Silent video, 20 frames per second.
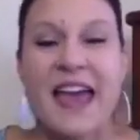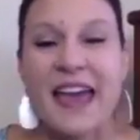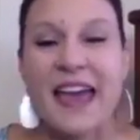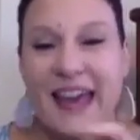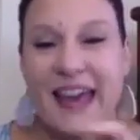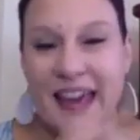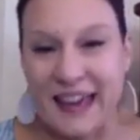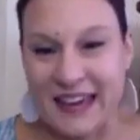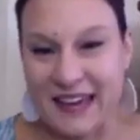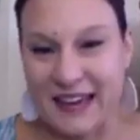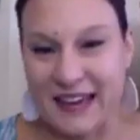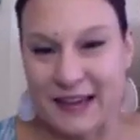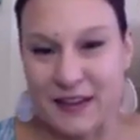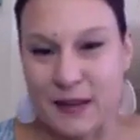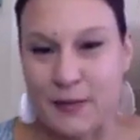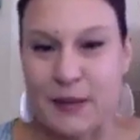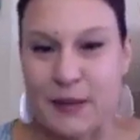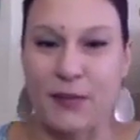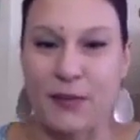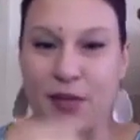And the
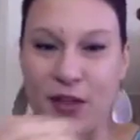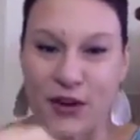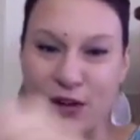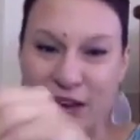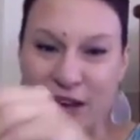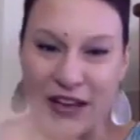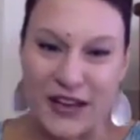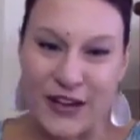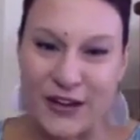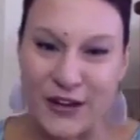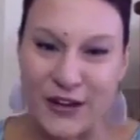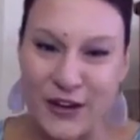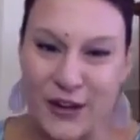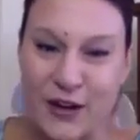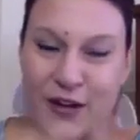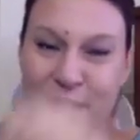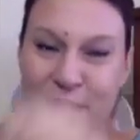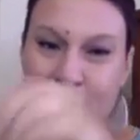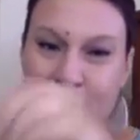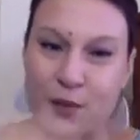people that are
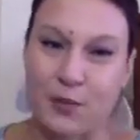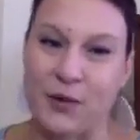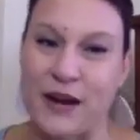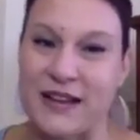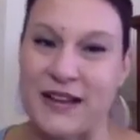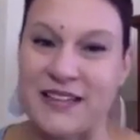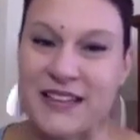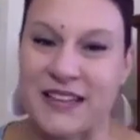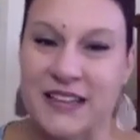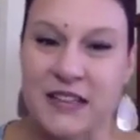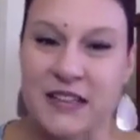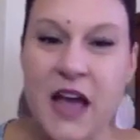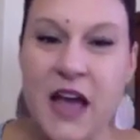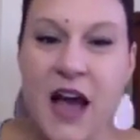here, that are present,